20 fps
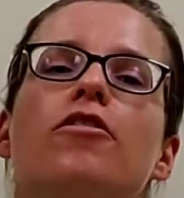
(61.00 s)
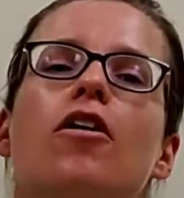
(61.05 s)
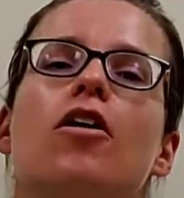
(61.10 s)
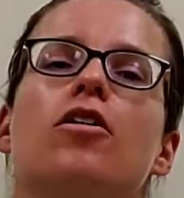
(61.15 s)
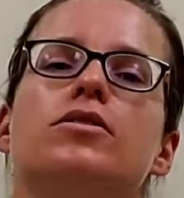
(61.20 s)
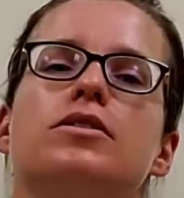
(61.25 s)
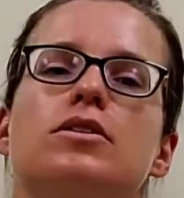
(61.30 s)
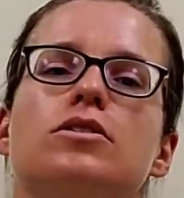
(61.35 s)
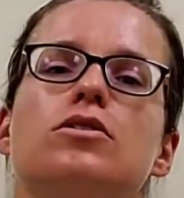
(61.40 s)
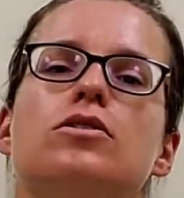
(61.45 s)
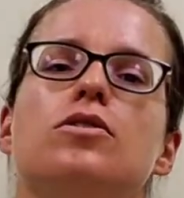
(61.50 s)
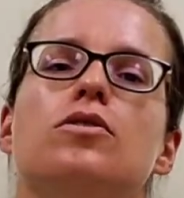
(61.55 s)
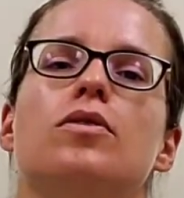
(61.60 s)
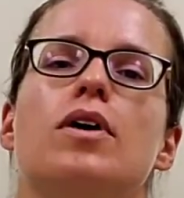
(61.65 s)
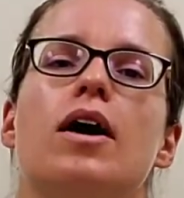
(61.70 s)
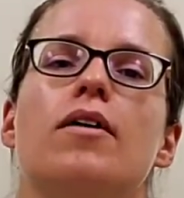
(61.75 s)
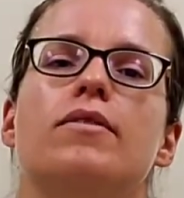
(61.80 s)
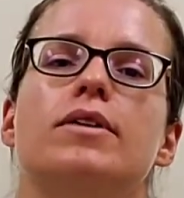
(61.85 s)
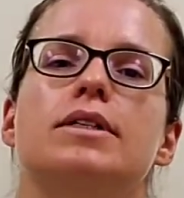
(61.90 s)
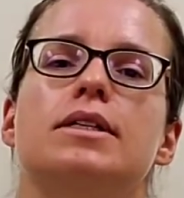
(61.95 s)
falls into
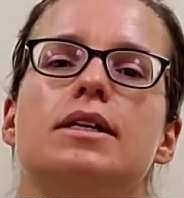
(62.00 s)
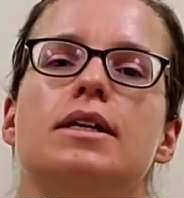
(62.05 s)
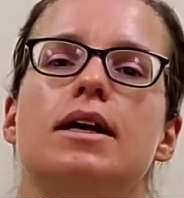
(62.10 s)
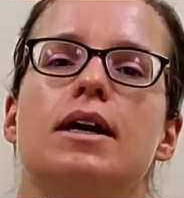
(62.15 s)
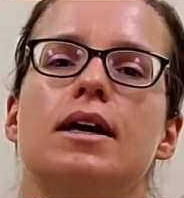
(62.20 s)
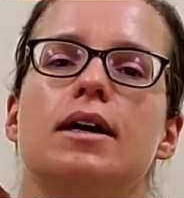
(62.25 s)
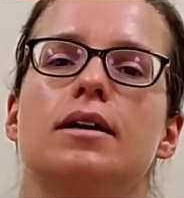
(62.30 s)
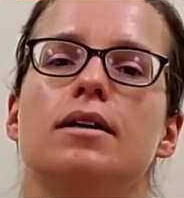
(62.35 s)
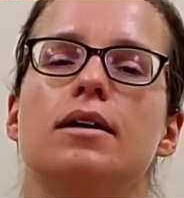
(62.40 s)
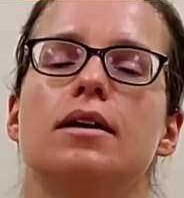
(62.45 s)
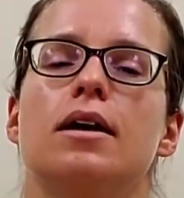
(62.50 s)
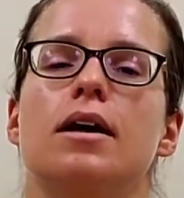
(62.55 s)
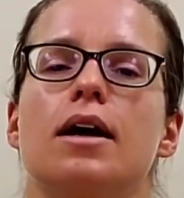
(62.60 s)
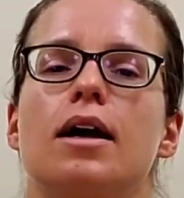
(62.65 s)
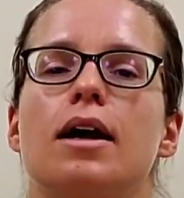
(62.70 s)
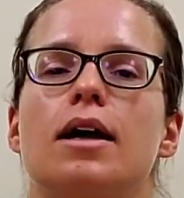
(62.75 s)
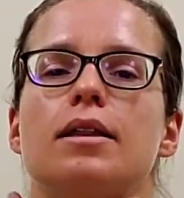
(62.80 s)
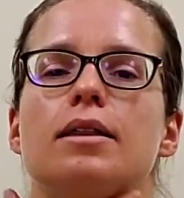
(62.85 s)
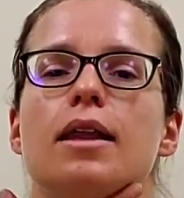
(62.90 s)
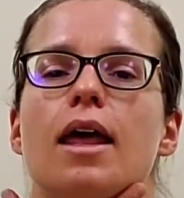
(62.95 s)
gravity line,
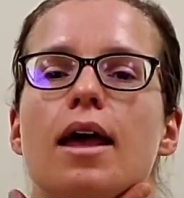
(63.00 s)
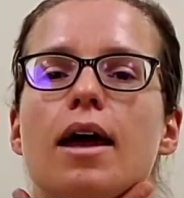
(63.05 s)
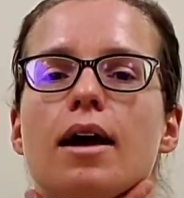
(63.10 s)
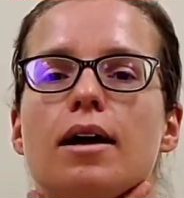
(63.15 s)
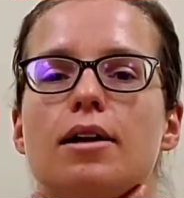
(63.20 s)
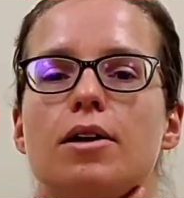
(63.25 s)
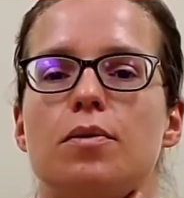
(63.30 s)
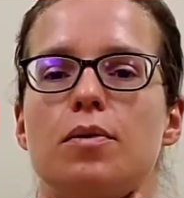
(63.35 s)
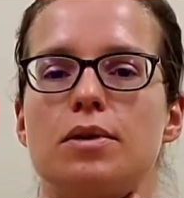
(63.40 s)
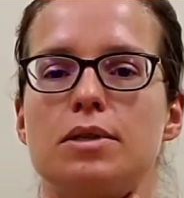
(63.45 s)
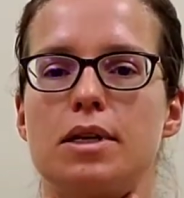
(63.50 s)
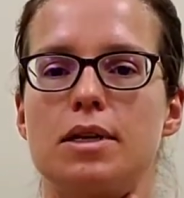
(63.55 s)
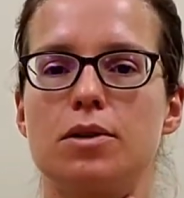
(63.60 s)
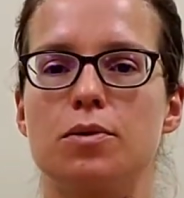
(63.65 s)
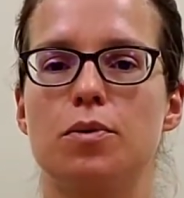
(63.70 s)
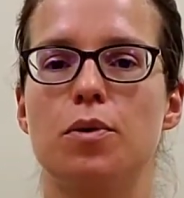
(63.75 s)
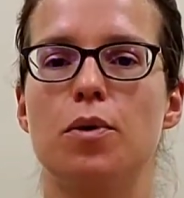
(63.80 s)
they are the ones that